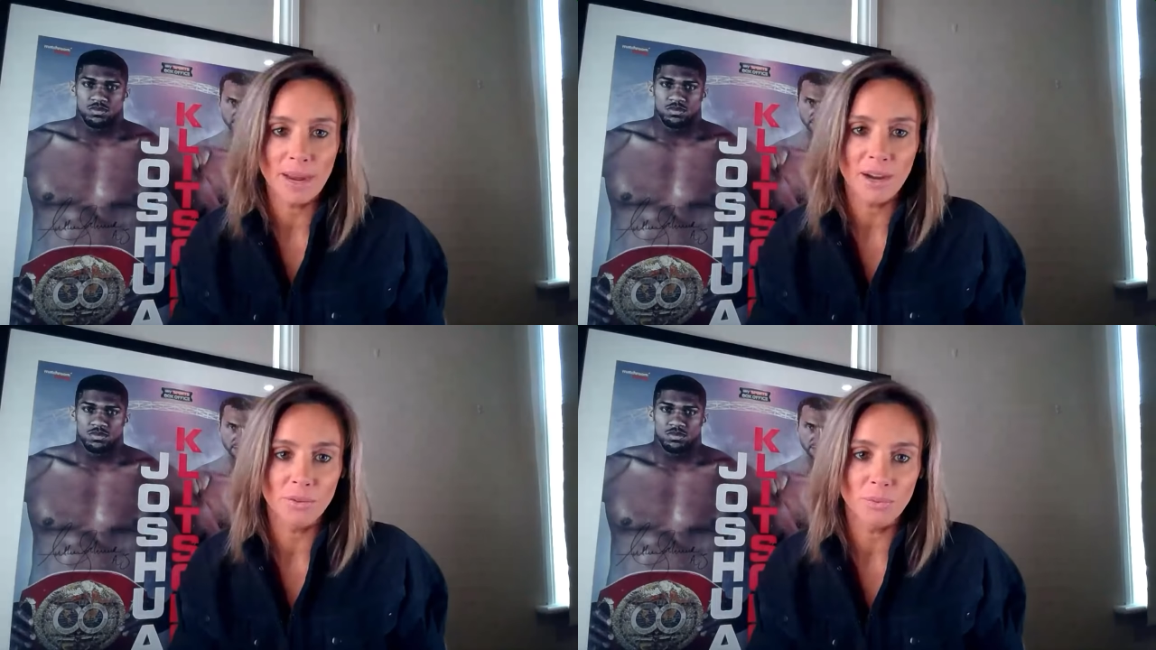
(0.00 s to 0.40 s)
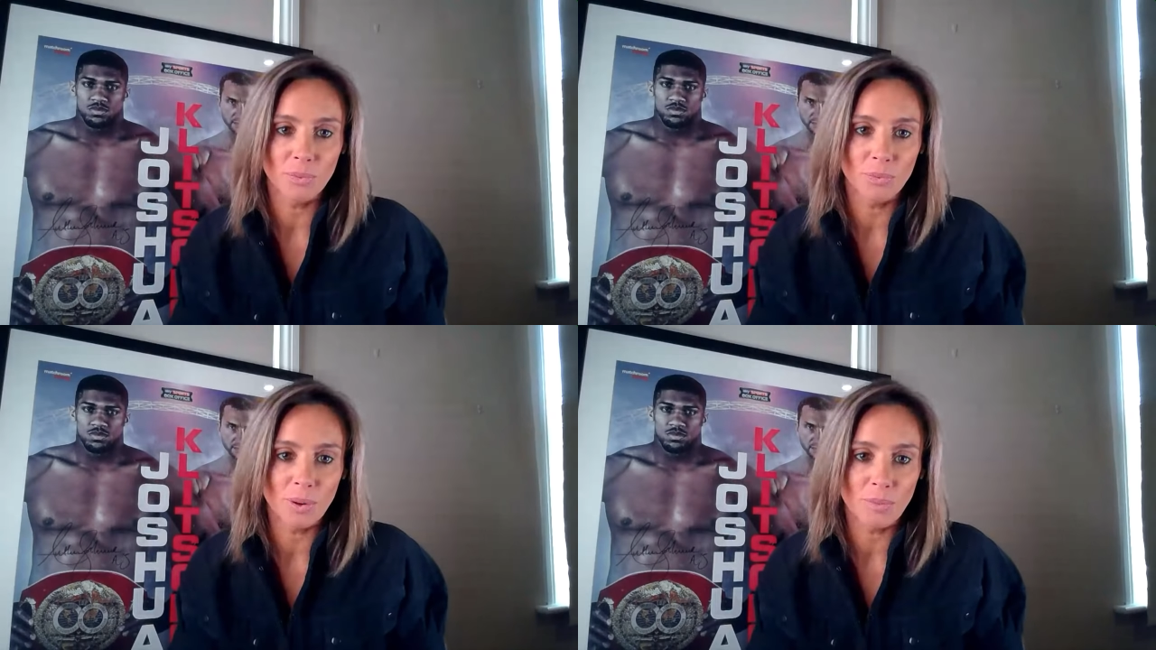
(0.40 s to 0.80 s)

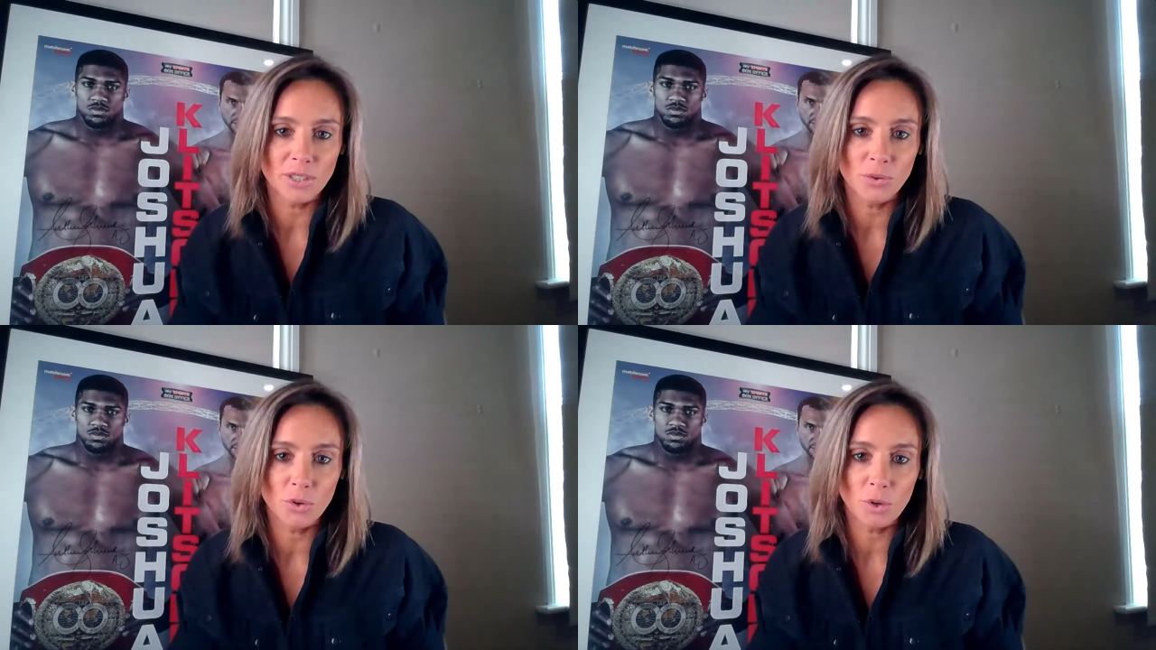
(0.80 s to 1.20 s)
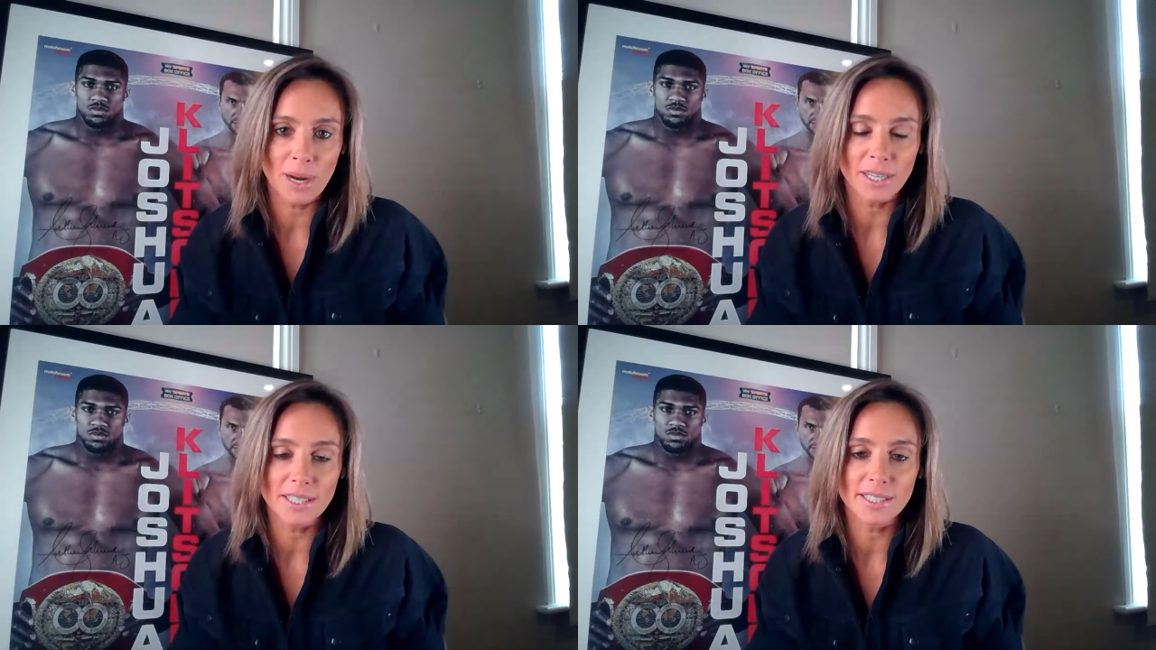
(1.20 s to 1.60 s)
Speaker 1: about when we talk
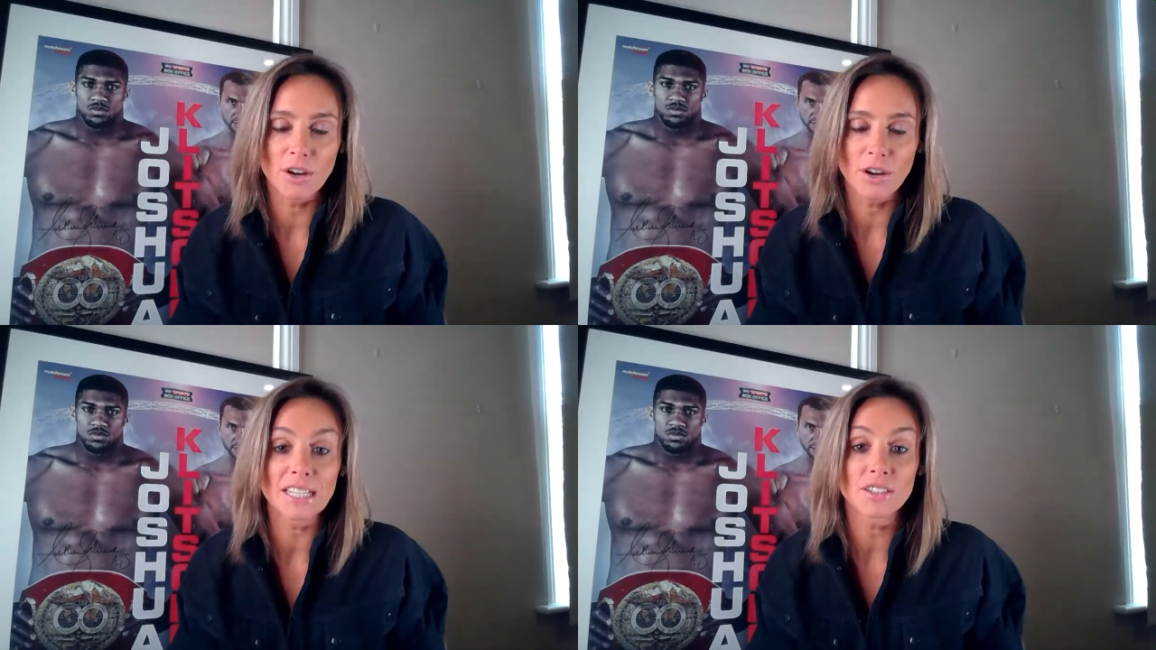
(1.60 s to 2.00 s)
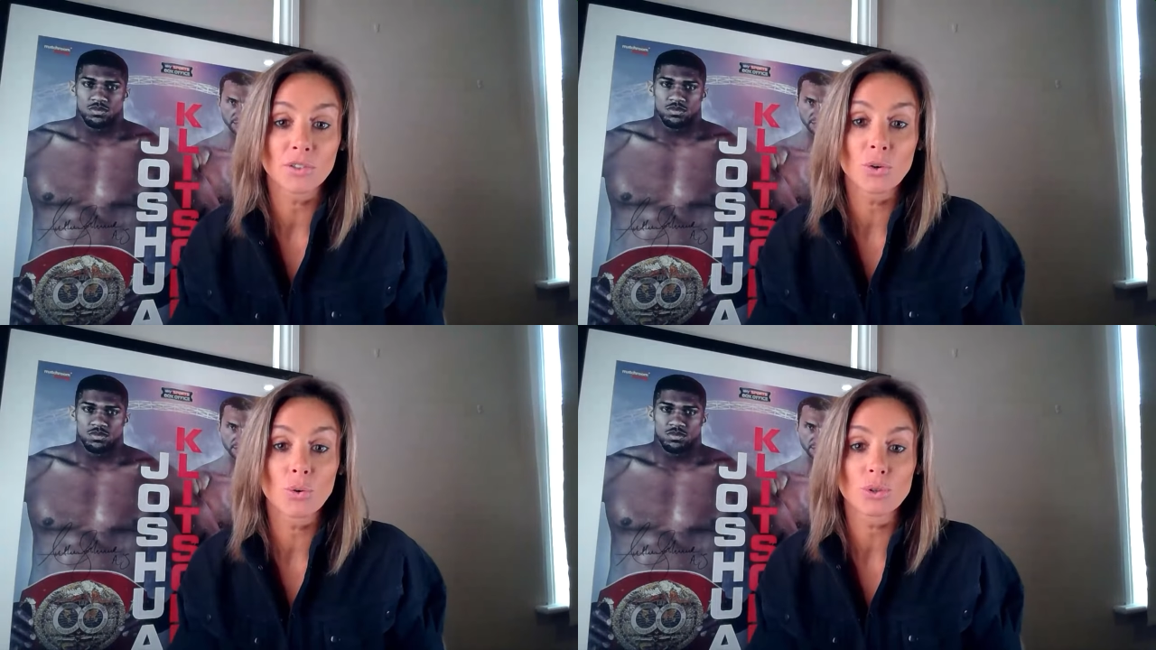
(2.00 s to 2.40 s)
about yourself, and that's,
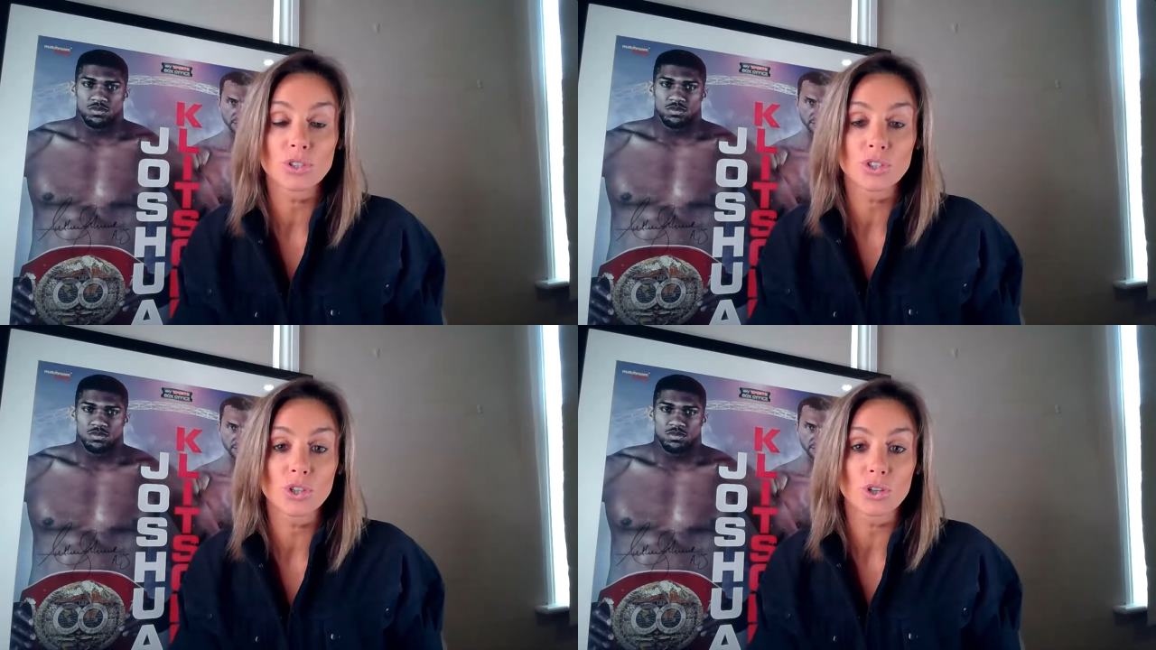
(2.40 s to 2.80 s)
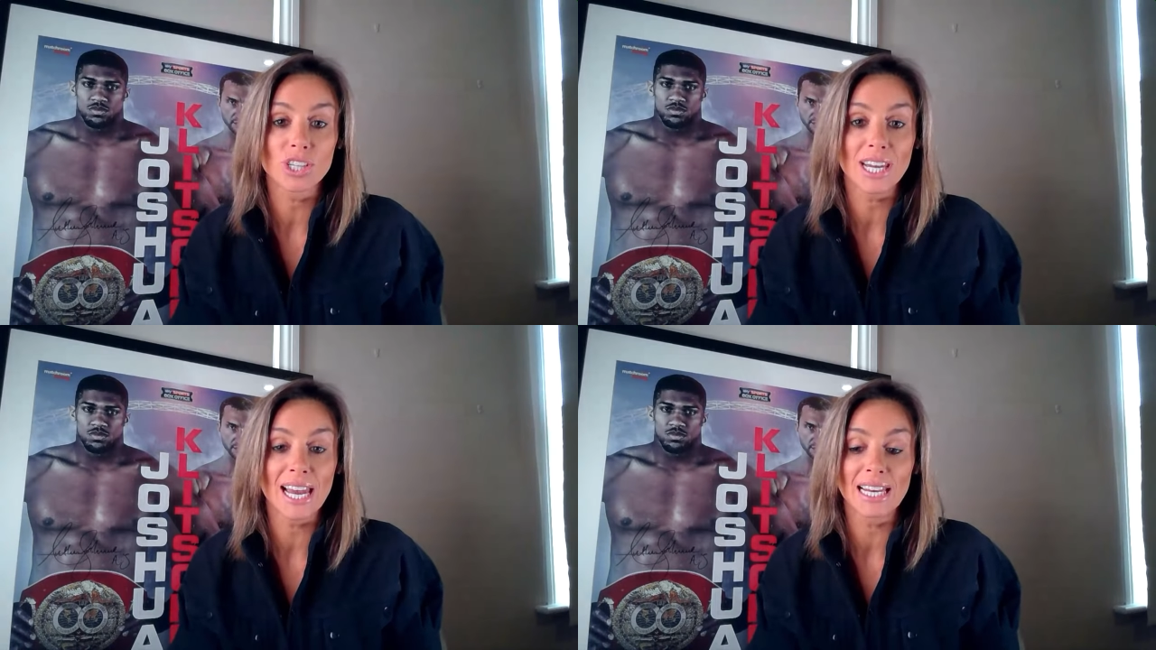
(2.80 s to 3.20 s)
of course, Josh